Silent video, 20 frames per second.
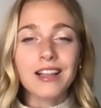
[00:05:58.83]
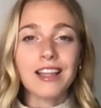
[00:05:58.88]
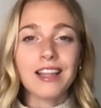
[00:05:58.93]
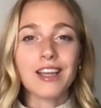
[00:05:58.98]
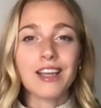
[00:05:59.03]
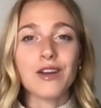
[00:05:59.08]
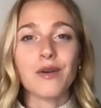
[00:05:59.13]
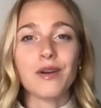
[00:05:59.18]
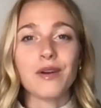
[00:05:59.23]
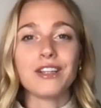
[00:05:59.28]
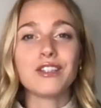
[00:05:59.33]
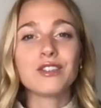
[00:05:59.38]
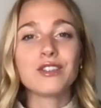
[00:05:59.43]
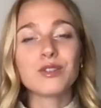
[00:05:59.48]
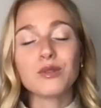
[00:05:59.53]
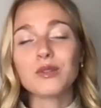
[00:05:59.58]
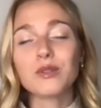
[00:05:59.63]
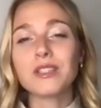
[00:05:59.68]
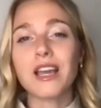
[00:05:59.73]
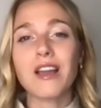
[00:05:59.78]
like going to
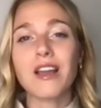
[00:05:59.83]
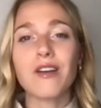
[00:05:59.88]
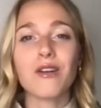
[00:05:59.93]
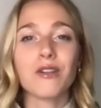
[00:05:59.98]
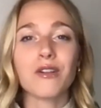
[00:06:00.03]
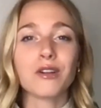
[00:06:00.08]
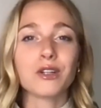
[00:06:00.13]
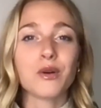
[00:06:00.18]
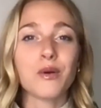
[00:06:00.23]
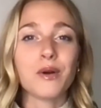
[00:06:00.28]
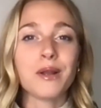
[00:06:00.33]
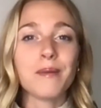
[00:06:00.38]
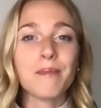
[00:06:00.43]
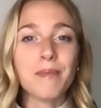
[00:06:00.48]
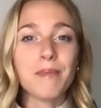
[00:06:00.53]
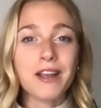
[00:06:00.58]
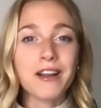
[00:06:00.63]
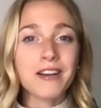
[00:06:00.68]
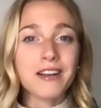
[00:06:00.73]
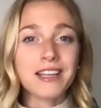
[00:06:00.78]
Soul Cycle or going to
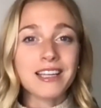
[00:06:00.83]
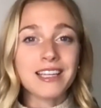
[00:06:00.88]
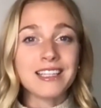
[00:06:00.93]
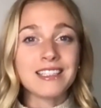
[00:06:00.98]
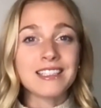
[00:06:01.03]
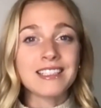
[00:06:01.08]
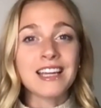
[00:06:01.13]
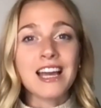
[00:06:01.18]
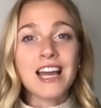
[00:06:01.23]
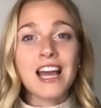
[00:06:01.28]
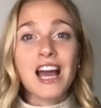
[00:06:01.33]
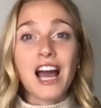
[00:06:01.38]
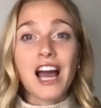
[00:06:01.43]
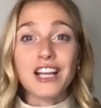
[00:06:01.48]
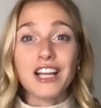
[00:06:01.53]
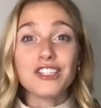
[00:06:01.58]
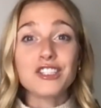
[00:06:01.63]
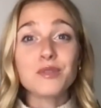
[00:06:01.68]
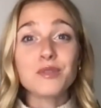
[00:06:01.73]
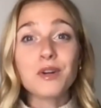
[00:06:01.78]
Barry's.
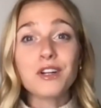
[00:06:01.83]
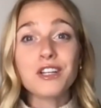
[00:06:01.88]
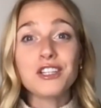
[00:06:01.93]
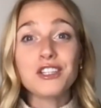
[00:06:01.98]
I just wanted